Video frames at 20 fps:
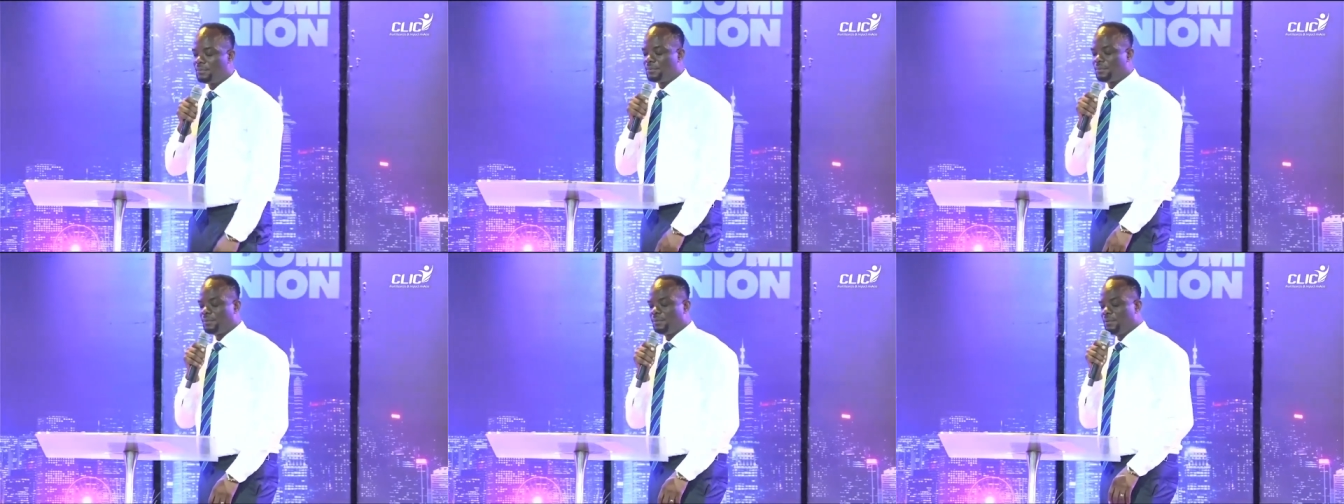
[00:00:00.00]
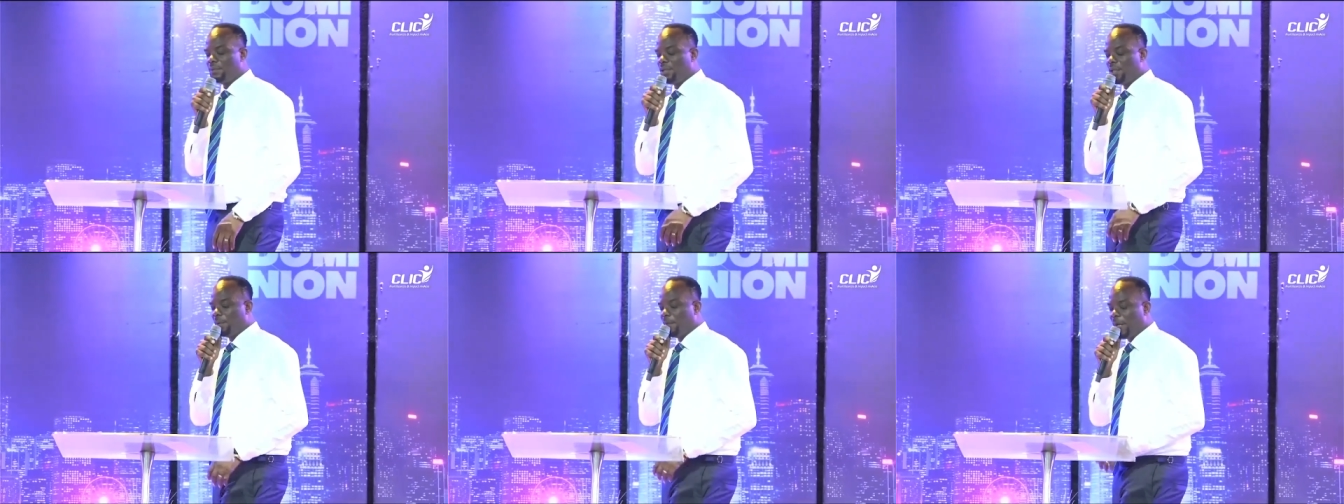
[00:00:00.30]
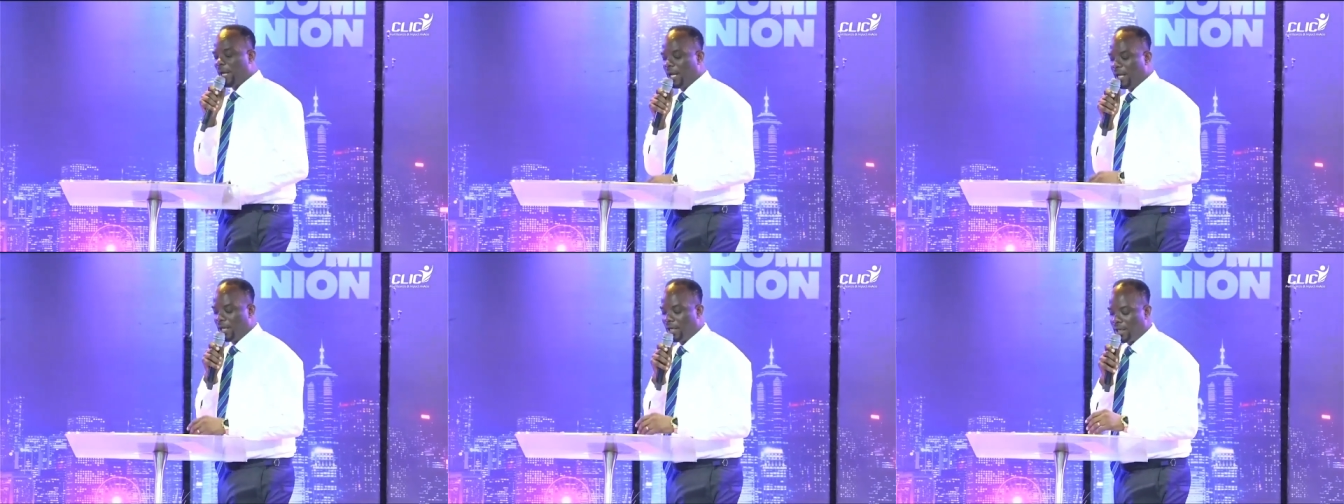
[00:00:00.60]

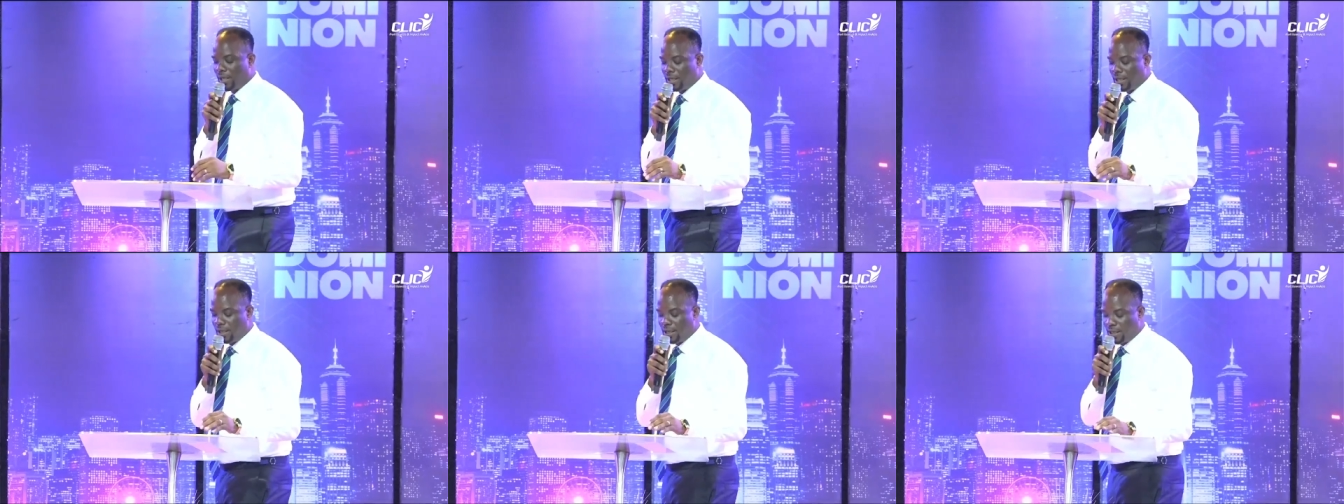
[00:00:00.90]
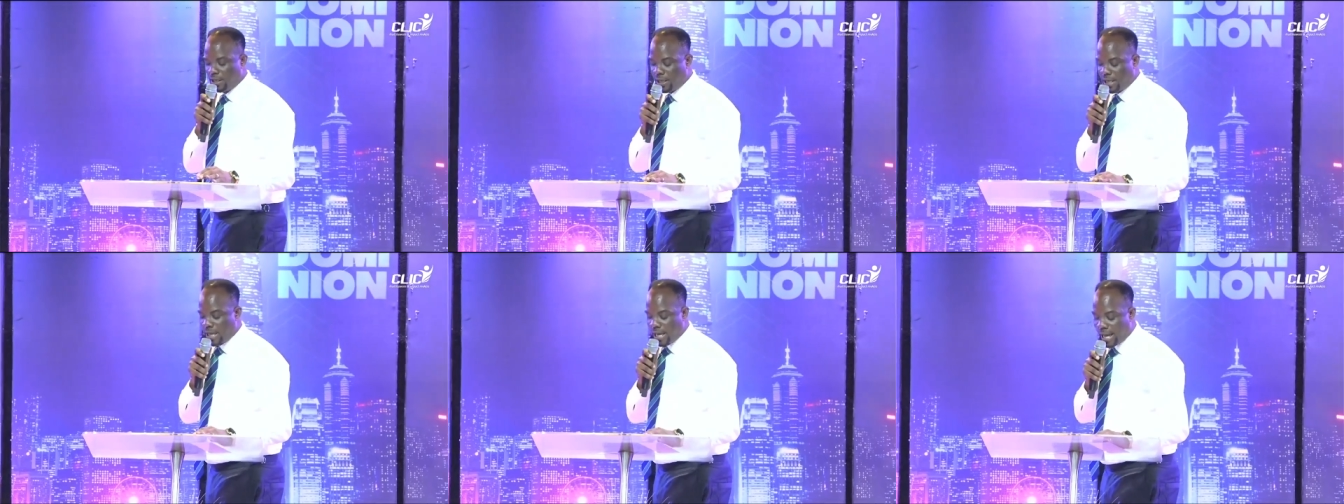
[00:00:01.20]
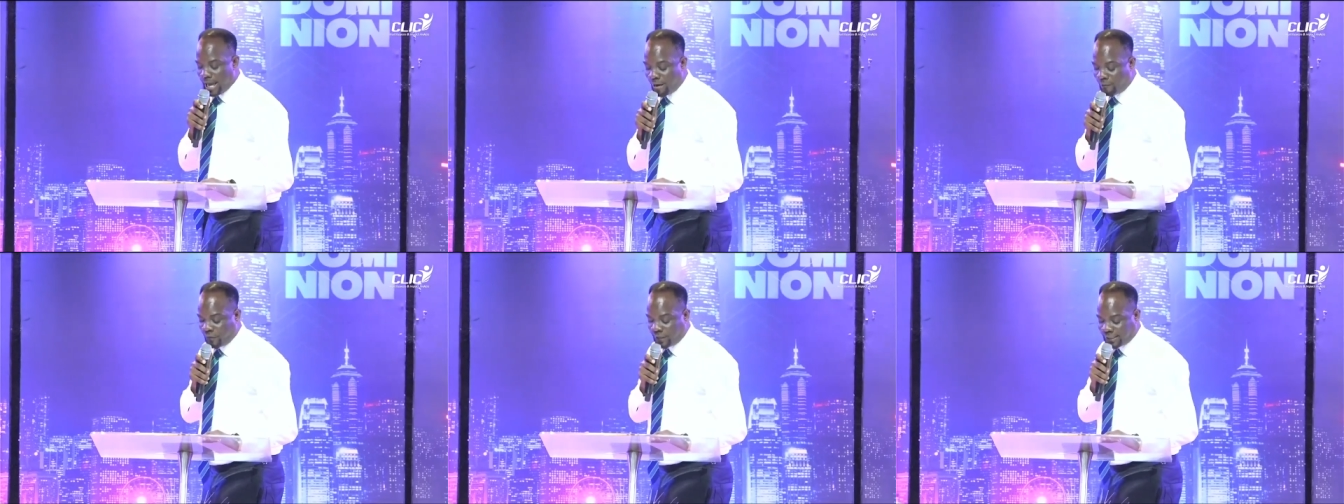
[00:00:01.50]
Amen.
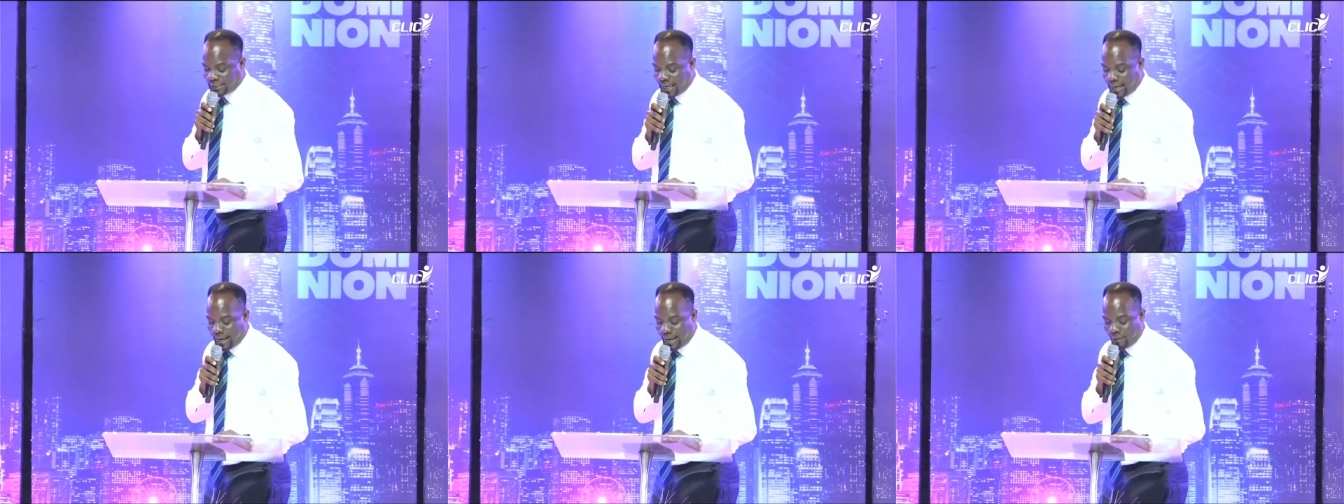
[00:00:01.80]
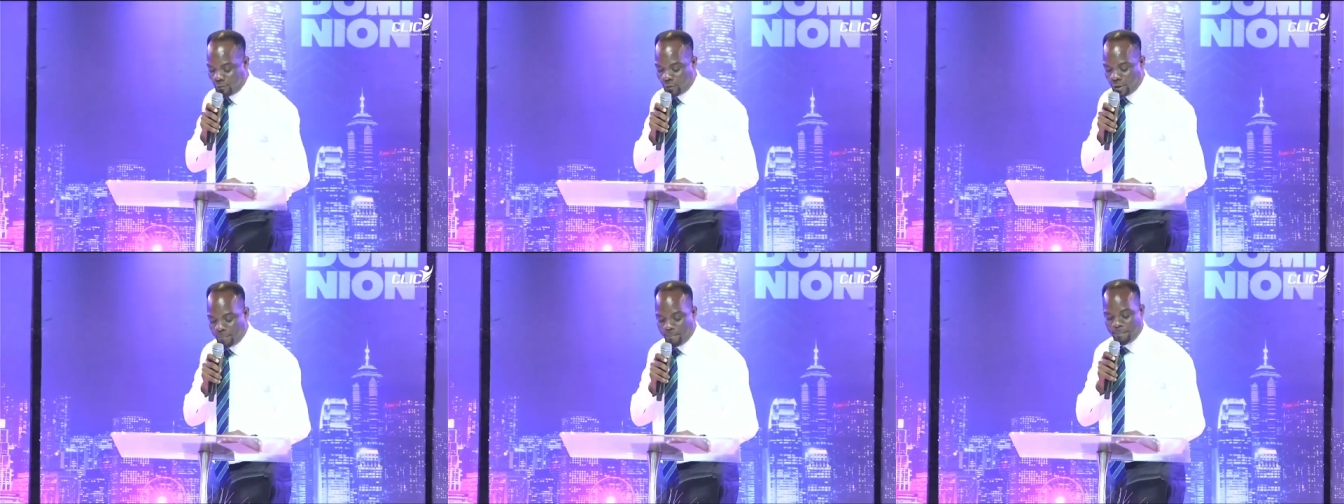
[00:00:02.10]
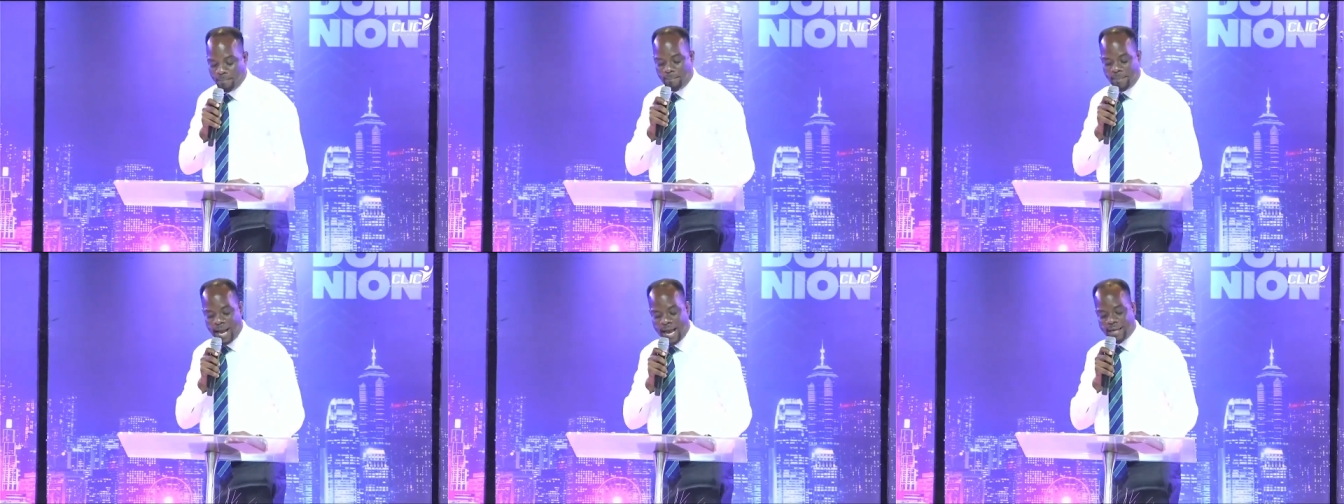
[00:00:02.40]
Every time we
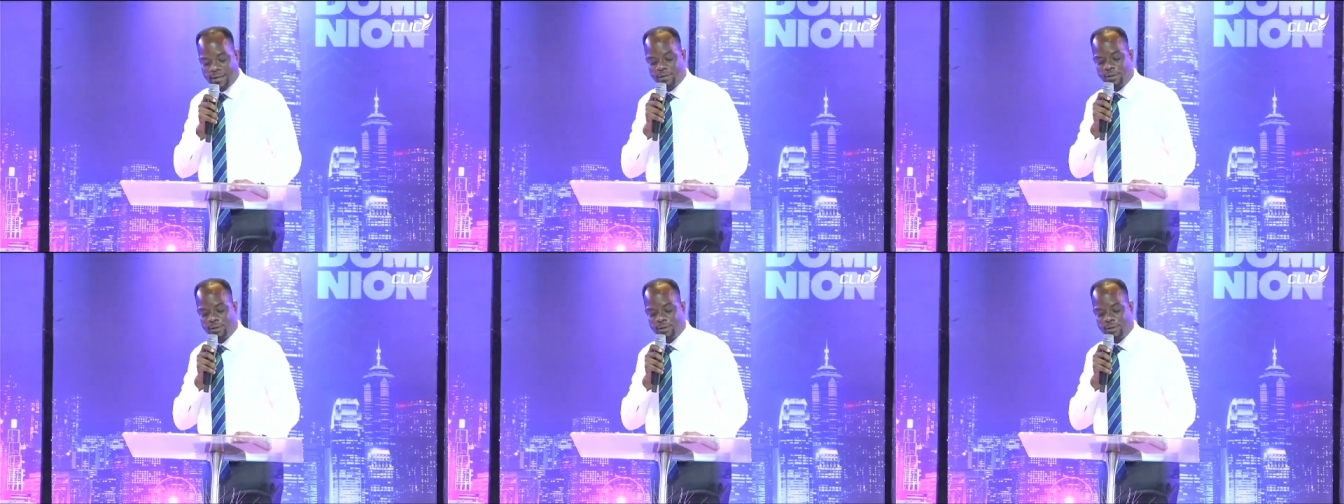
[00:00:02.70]
mark